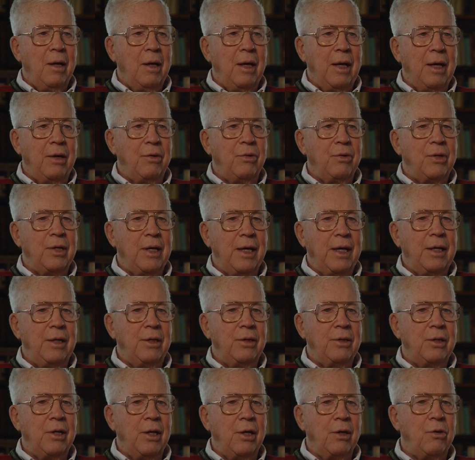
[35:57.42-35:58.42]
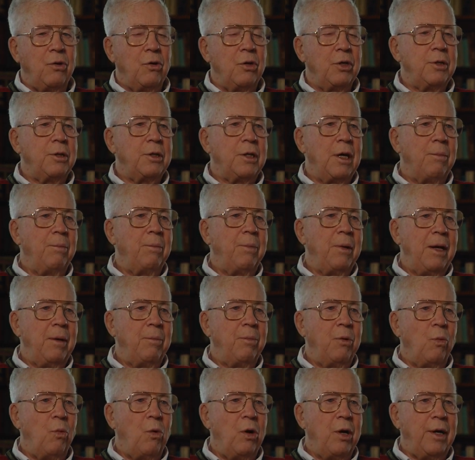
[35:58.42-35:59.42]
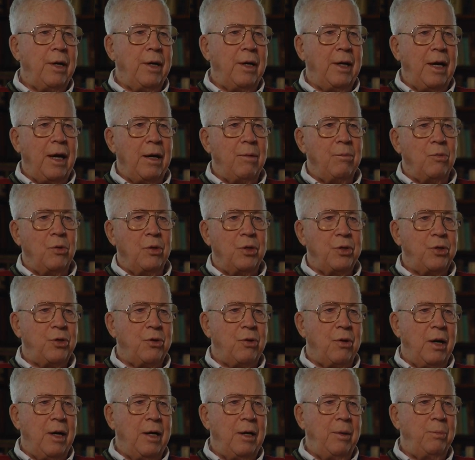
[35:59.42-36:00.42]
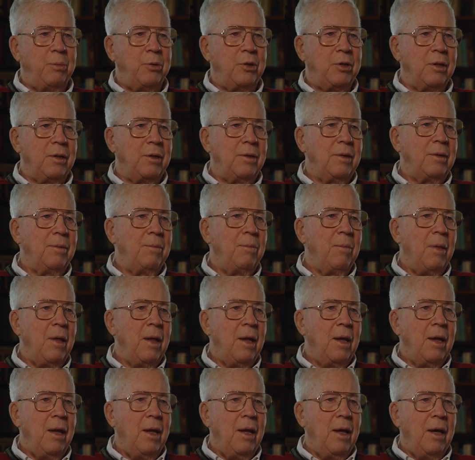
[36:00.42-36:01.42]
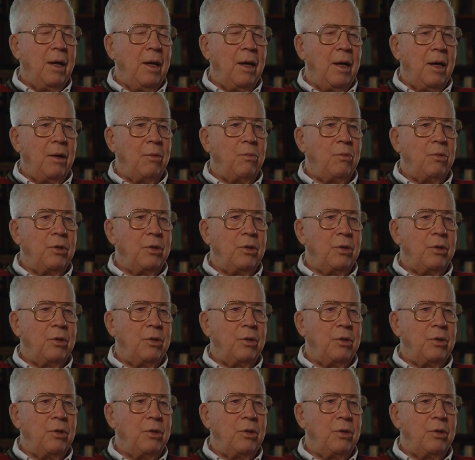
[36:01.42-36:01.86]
and things, and of course some people wanted to get more stripes, and it